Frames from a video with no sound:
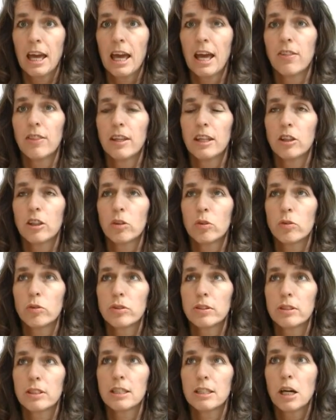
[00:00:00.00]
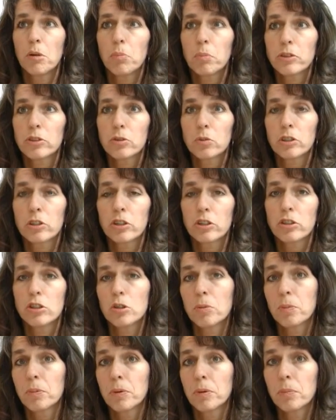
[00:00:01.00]
and then those numbers which are
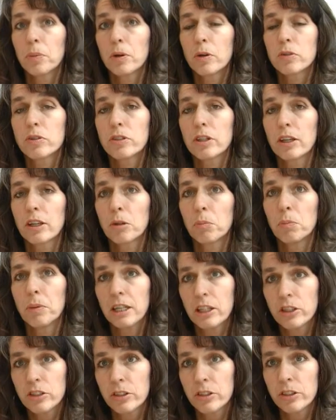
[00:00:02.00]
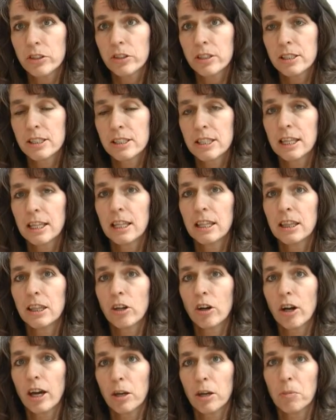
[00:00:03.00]
superimposed on the picture stick in
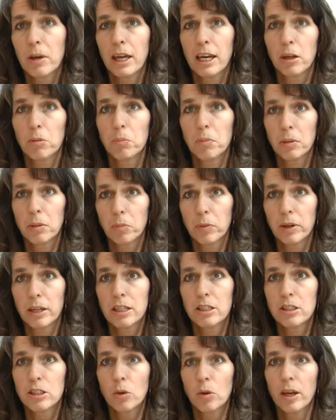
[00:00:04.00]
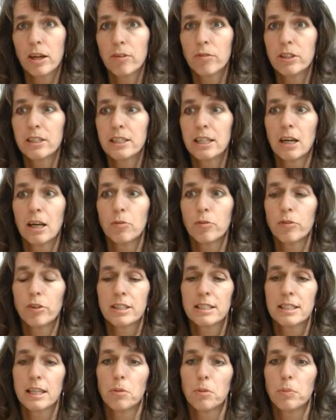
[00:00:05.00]
their automatic memory. So every time, for
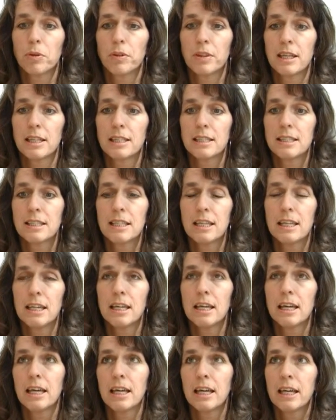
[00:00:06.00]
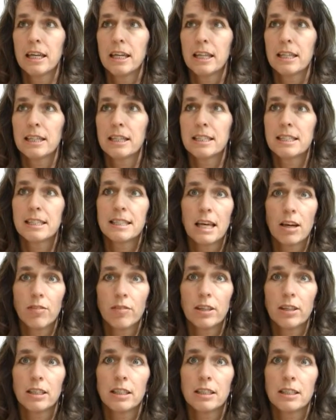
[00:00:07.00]
example, they see the
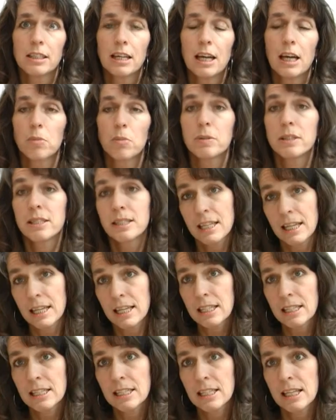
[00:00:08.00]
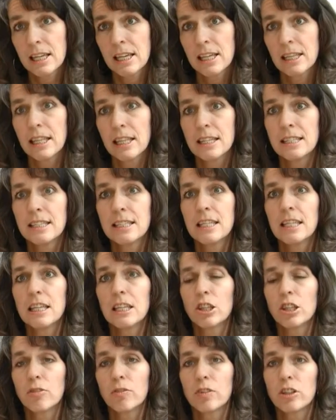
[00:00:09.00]
7 times 6, they see
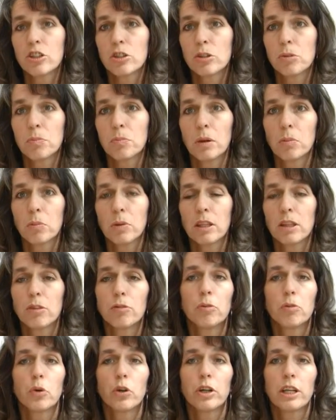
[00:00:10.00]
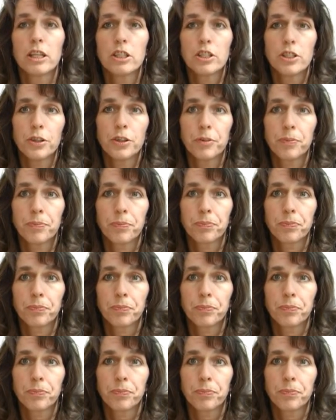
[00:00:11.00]
in their visual memory the 42.